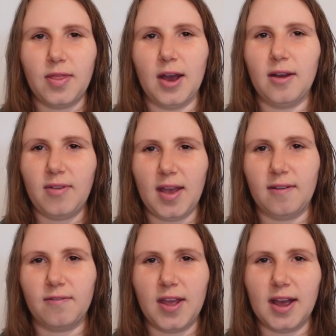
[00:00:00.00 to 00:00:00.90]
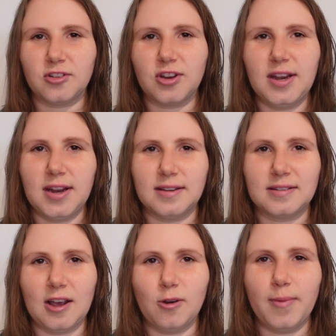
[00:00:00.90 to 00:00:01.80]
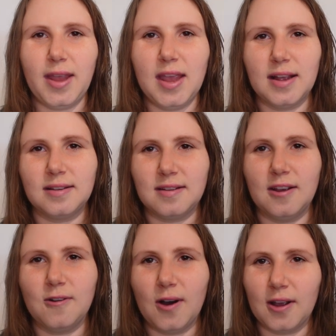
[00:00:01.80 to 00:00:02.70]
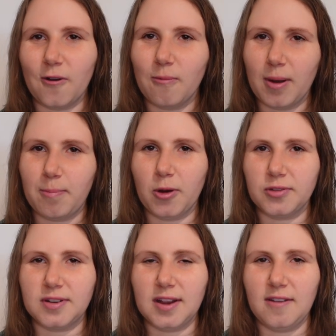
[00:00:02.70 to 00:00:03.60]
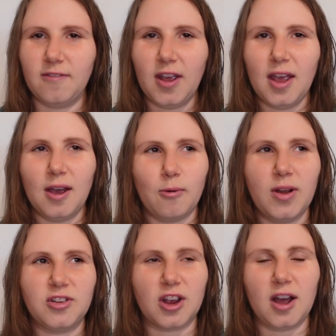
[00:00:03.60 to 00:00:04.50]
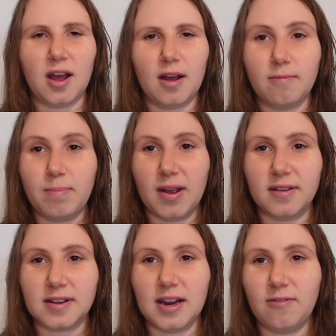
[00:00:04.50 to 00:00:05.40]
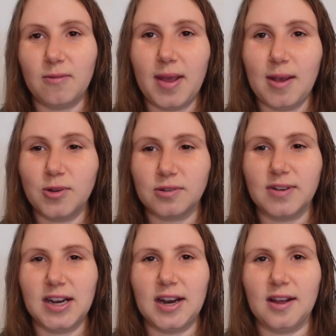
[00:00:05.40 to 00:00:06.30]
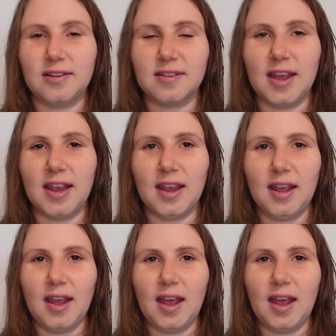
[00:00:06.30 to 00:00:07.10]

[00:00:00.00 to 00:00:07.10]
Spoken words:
the IVF, they actually didn't tell me until I got my positive, which personally for me was a really nice thing.